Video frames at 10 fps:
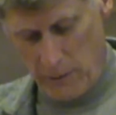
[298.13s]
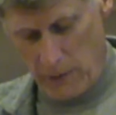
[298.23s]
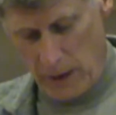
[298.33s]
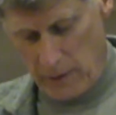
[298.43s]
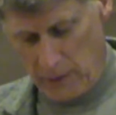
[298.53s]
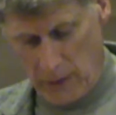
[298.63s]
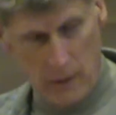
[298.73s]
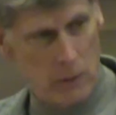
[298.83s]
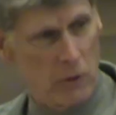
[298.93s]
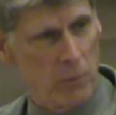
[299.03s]
of an essay
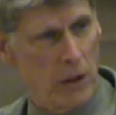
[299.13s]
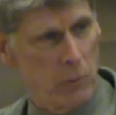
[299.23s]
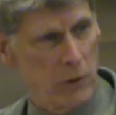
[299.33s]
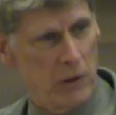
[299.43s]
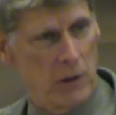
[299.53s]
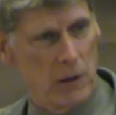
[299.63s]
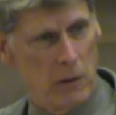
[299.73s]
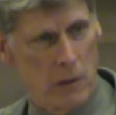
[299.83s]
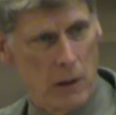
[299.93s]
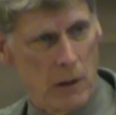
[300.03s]
that was published a
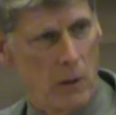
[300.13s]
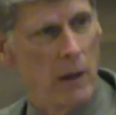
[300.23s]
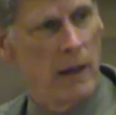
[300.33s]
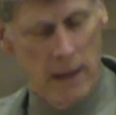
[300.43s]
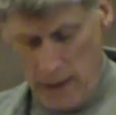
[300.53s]
year ago